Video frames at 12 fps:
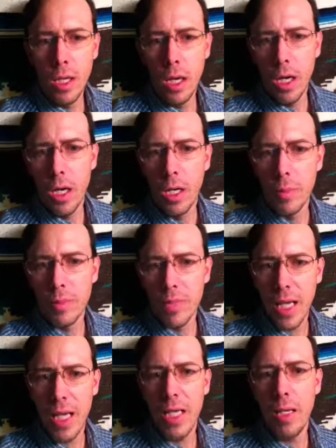Um, it's
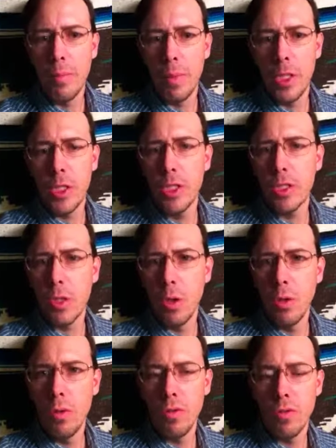kind of ambitious
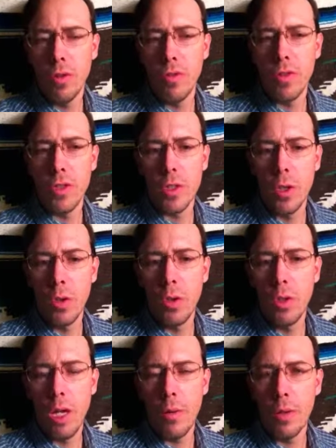goal for a first
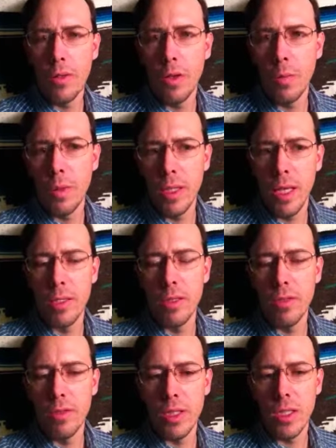goal. I would have normally liked
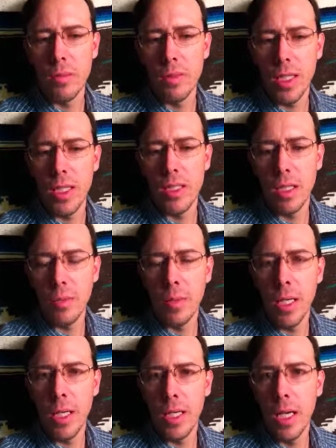to have seen them say something
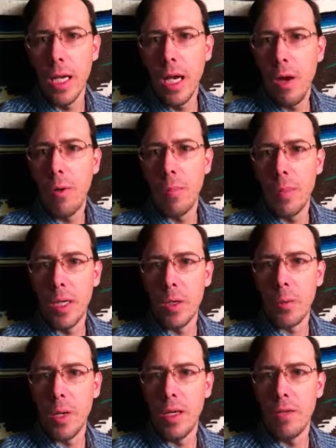like, "I want to be able to
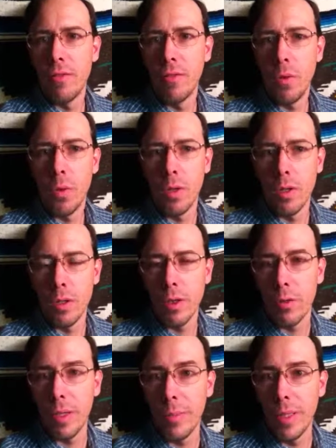run for
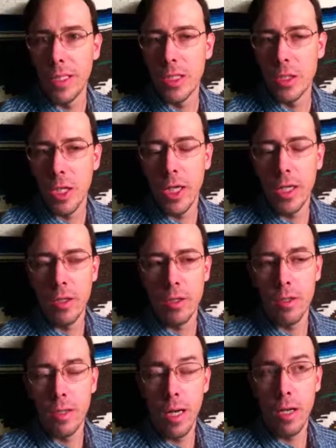three minutes straight,
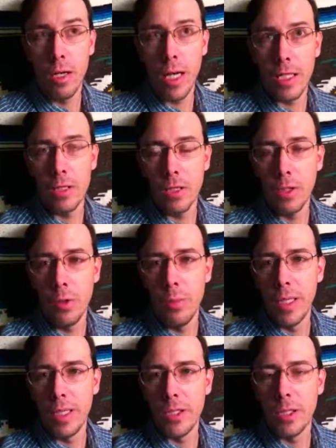or hell, actually two
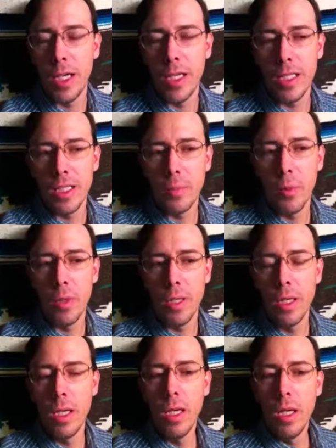minutes straight at this point,